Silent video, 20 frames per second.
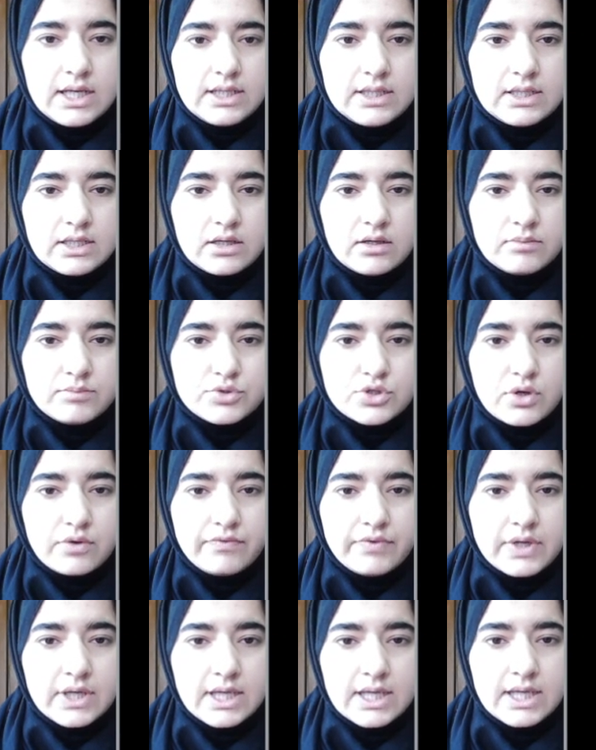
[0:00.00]
terms
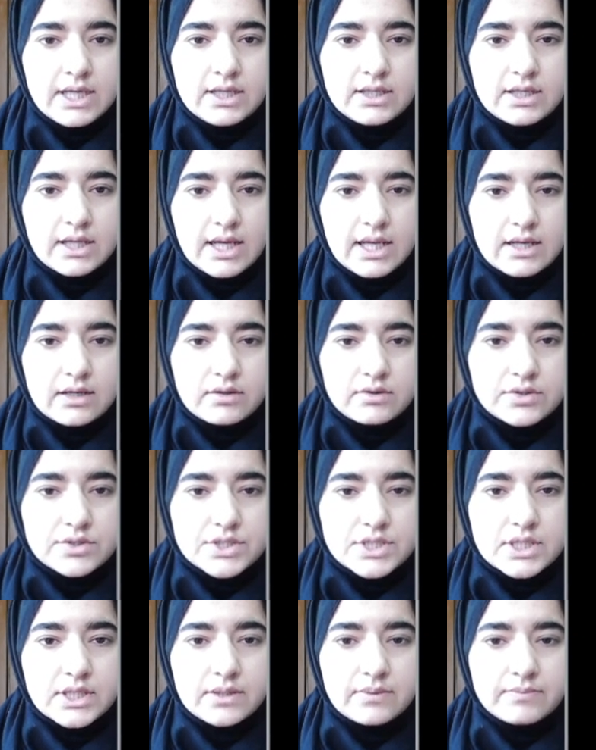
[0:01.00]
of heat
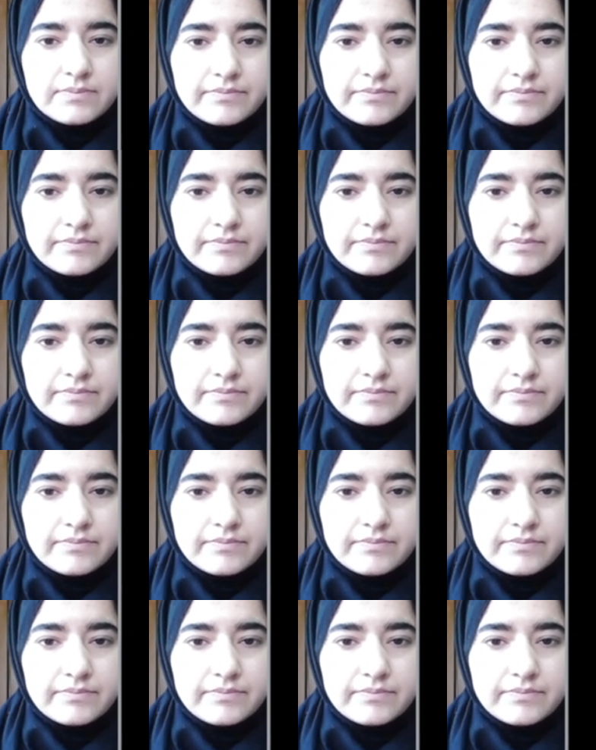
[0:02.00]
energy.